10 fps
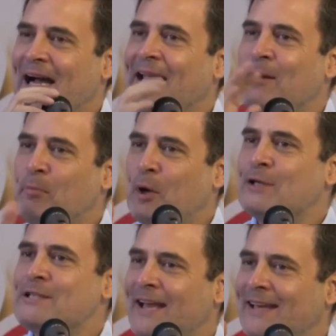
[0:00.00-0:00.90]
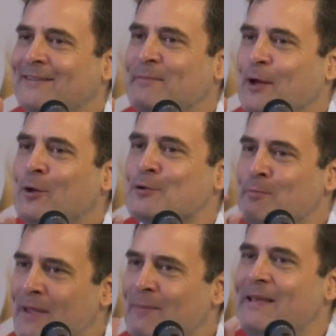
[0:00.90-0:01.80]
I apologize because
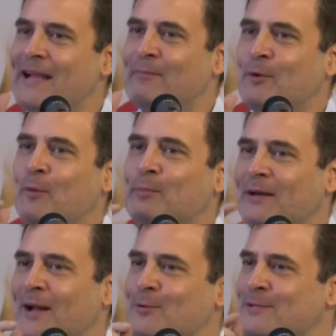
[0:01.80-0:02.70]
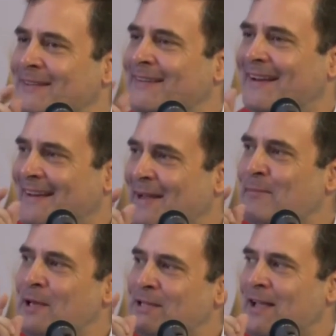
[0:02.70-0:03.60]
maybe I'm not pronouncing their
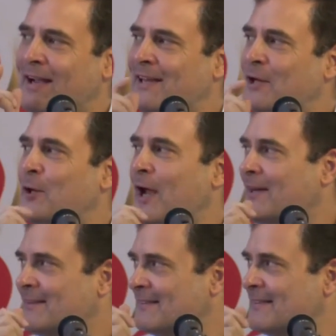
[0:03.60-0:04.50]
name exactly correct.